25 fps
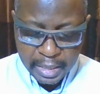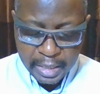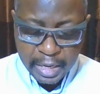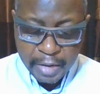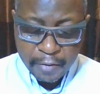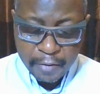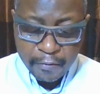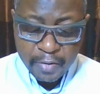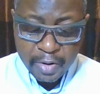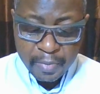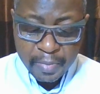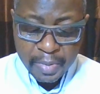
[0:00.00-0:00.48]

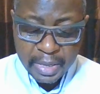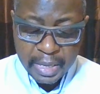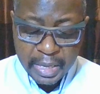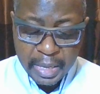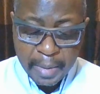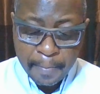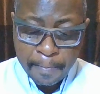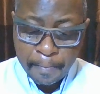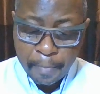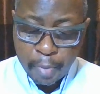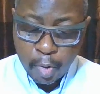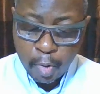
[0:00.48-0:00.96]
David
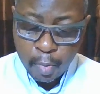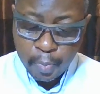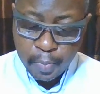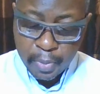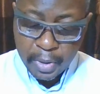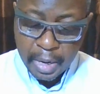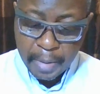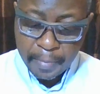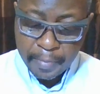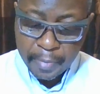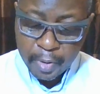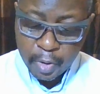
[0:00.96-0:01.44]
became
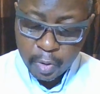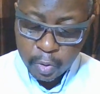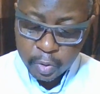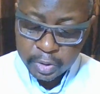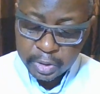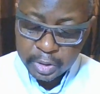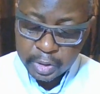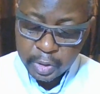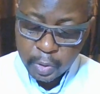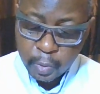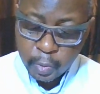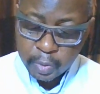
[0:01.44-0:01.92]
popular
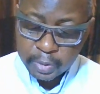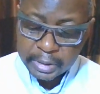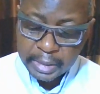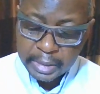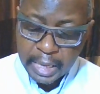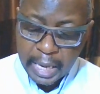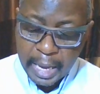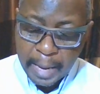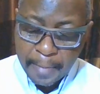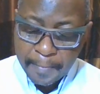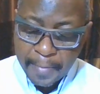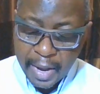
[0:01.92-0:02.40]
because he
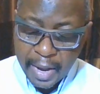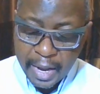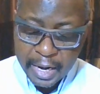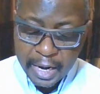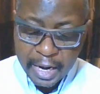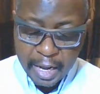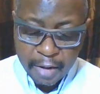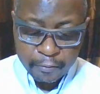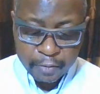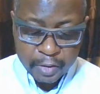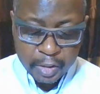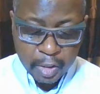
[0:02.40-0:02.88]
was a
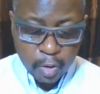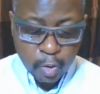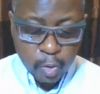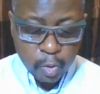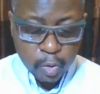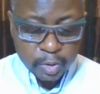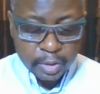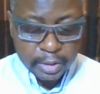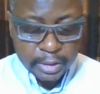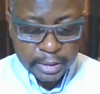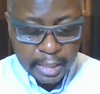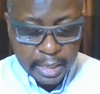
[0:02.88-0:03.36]
man after
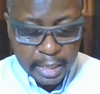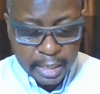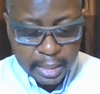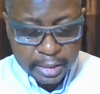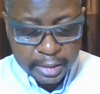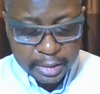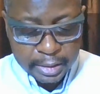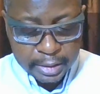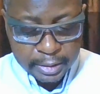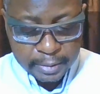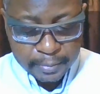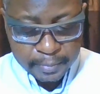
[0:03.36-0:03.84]
God's
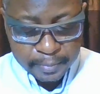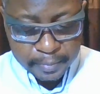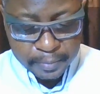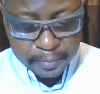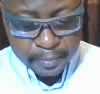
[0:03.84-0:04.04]
heart.